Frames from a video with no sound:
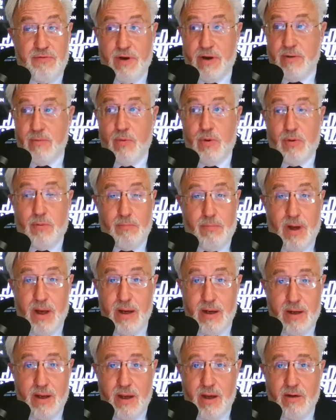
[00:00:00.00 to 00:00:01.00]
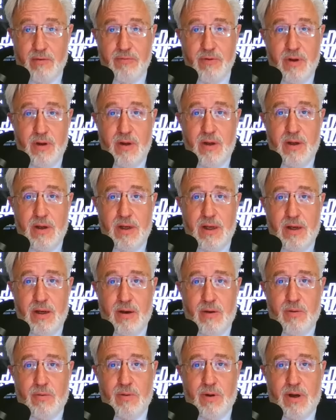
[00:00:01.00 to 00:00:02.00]
very well might have, you
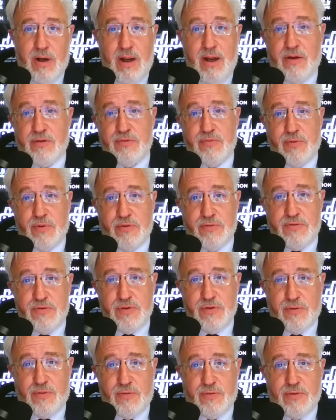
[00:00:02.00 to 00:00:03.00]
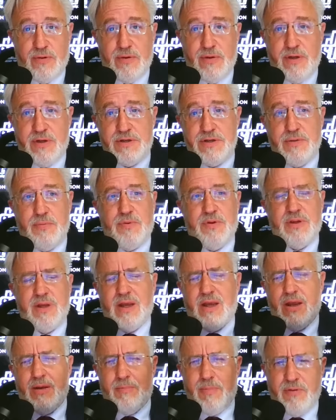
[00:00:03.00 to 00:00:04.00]
know, a house full of children that you would
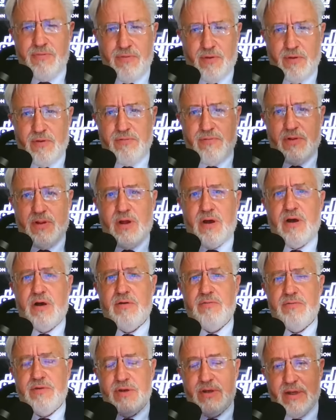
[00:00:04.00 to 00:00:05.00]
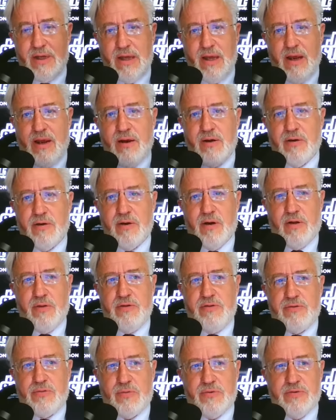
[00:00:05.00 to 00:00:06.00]
think it'd be full of love and care and all
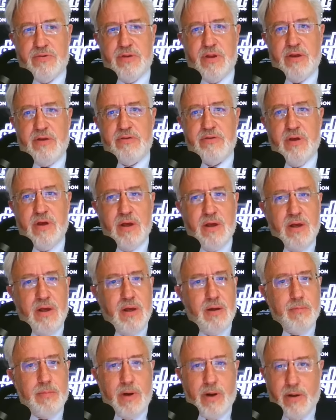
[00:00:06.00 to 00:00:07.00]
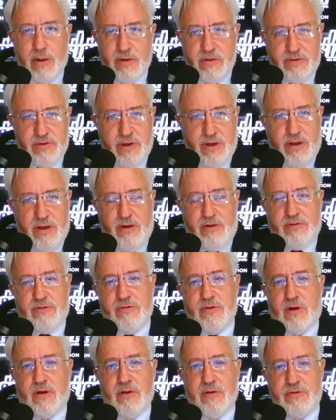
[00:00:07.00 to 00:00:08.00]
these sorts of things. But all it
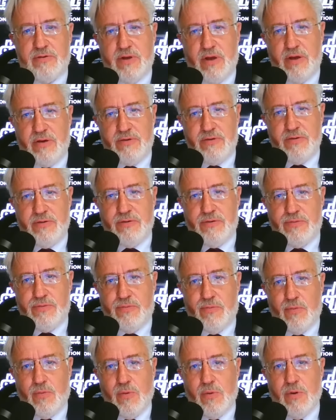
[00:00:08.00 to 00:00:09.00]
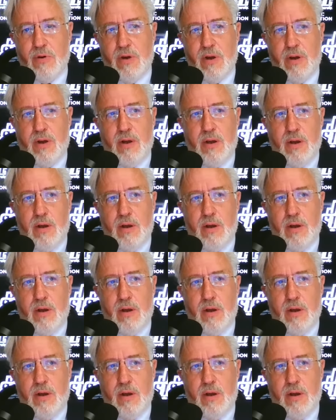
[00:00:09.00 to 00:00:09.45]
takes is for